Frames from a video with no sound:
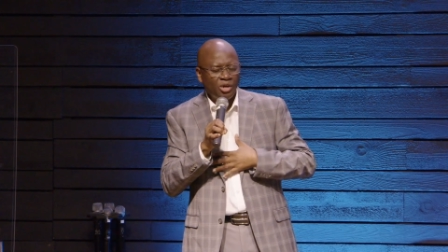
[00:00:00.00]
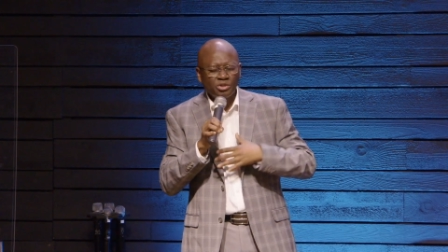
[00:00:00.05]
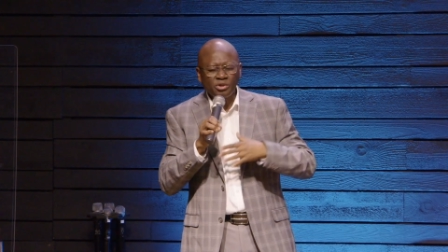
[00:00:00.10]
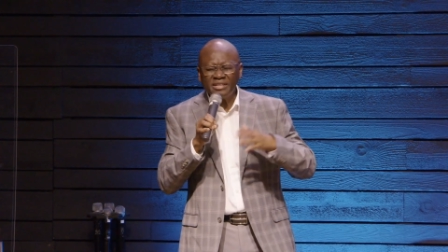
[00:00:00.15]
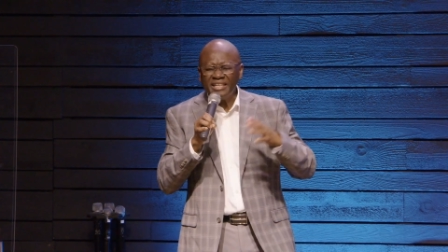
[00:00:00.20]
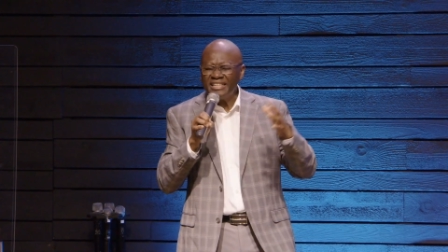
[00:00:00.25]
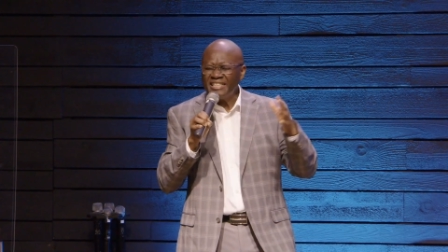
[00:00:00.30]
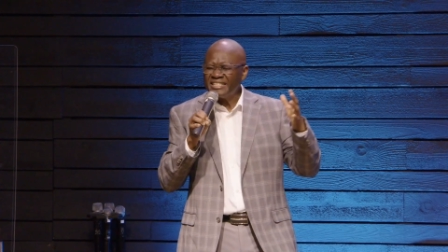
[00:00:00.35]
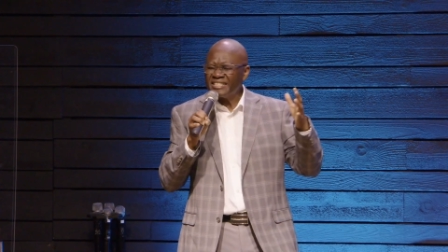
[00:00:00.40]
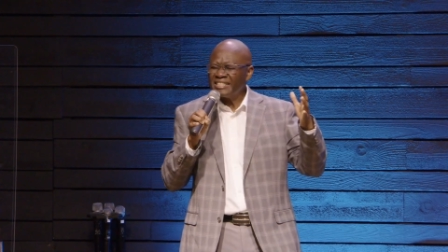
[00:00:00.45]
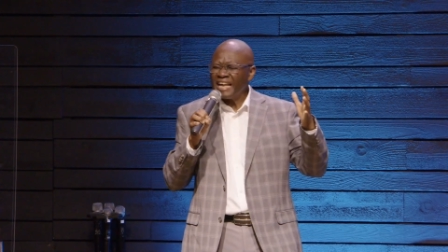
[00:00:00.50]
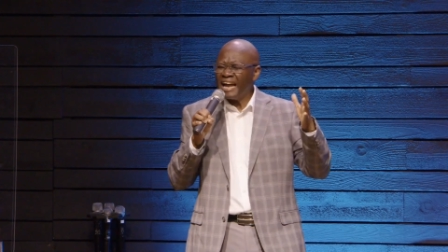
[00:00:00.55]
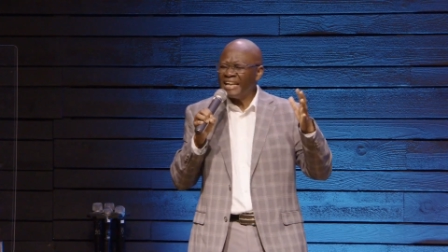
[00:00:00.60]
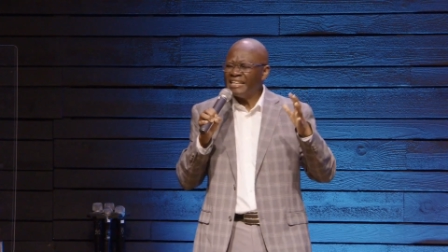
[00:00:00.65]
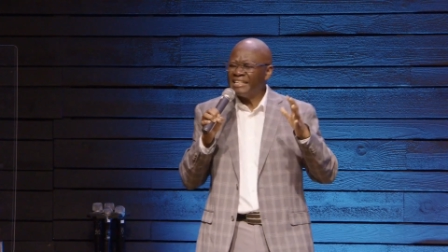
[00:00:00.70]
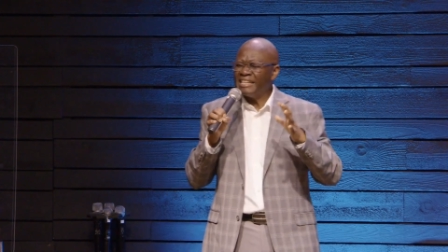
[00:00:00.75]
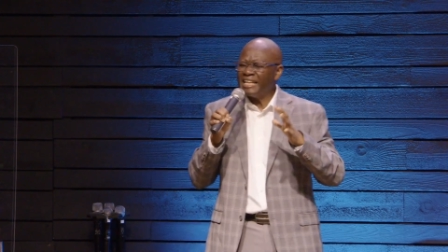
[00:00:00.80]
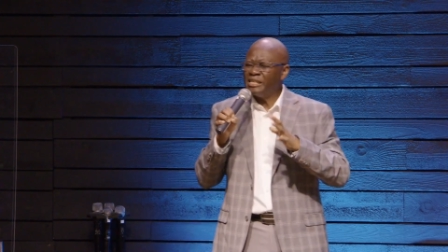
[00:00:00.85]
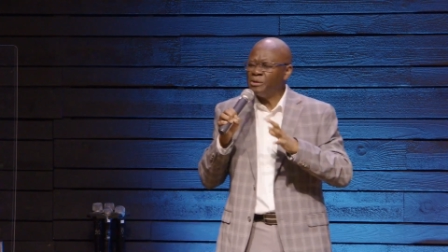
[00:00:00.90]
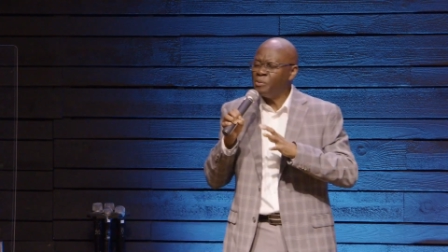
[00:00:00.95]
So they
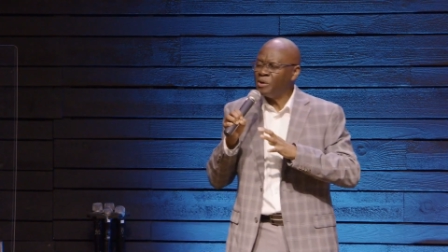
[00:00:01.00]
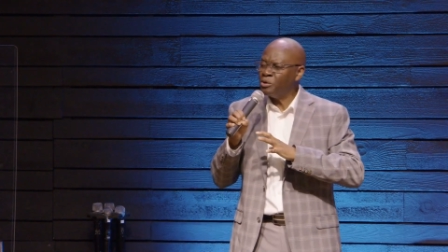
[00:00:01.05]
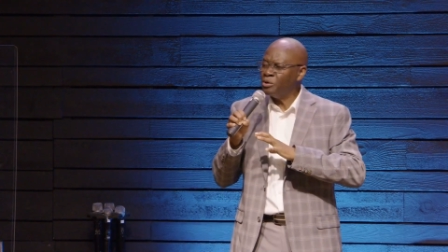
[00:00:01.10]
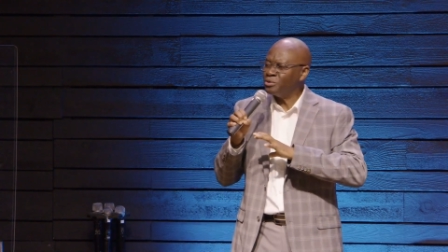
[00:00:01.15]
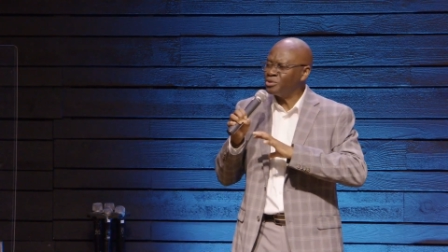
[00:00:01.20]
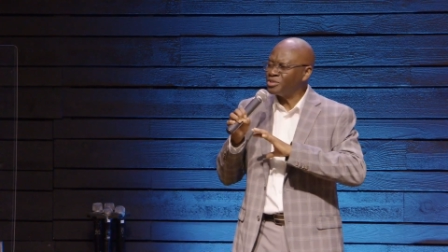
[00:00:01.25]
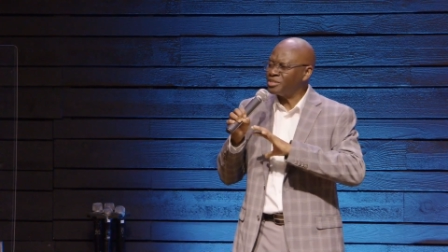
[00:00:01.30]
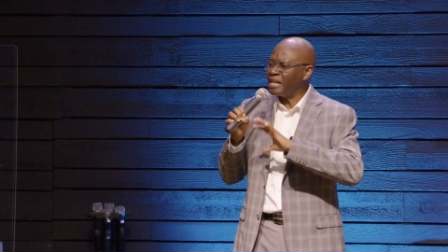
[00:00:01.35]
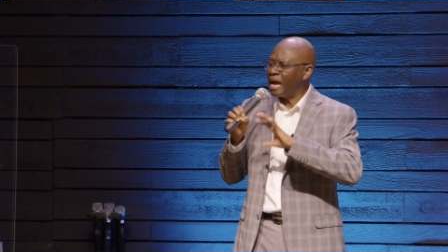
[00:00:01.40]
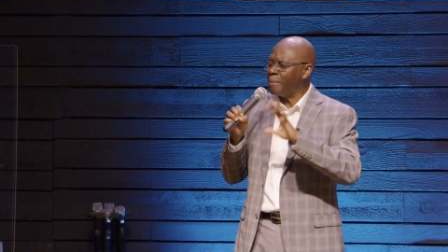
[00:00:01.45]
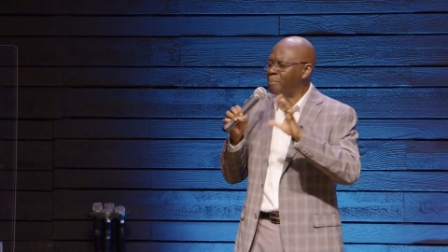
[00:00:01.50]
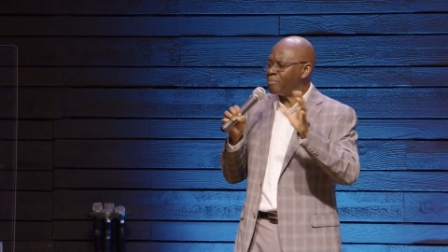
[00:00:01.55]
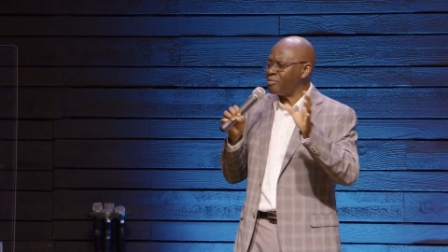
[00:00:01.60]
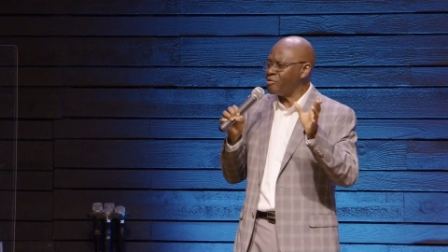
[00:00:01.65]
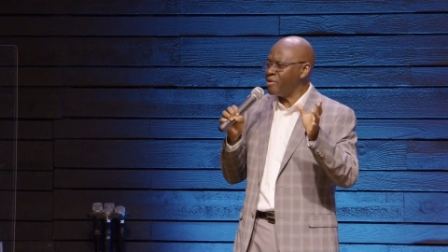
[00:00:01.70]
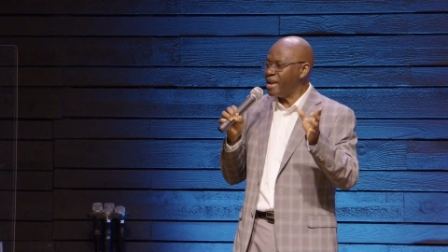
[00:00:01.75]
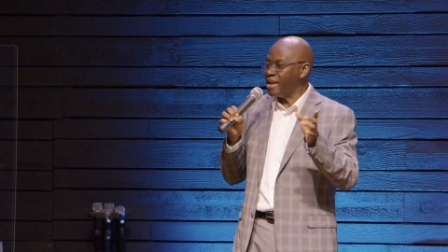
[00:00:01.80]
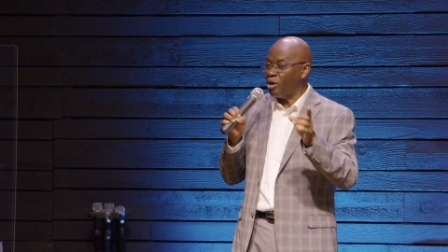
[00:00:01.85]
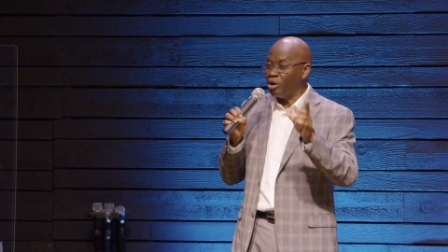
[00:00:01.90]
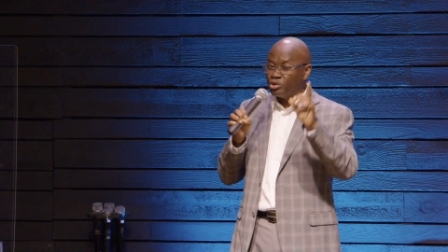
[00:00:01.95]
decided that they were going to start
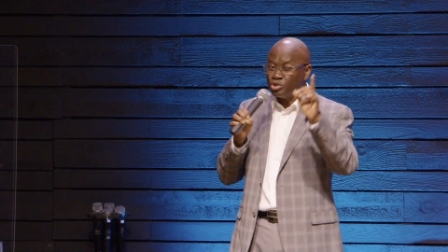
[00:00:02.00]
praying